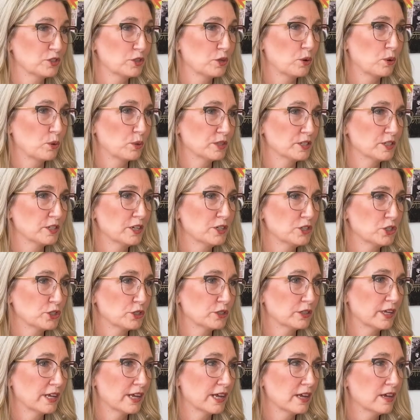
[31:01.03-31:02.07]
So
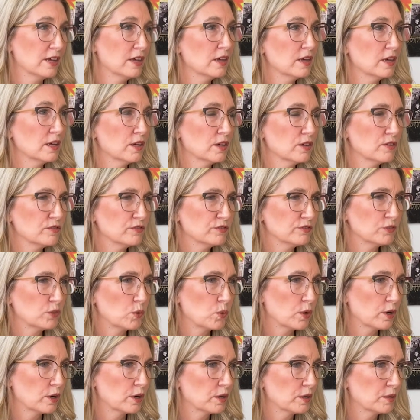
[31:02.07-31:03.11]
essentially
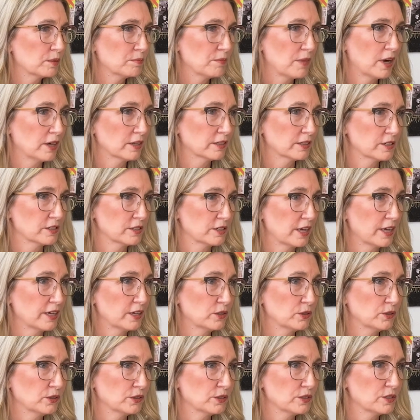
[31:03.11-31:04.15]
4 mock
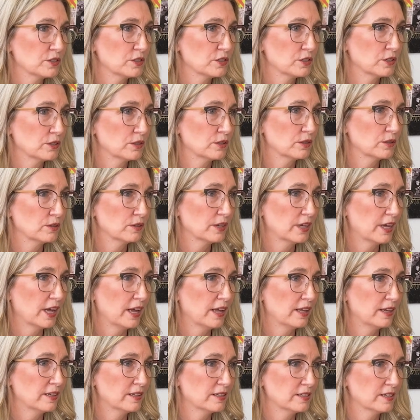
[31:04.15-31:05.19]
cycles to
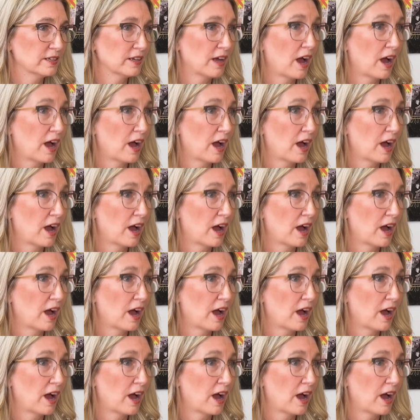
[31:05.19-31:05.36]
get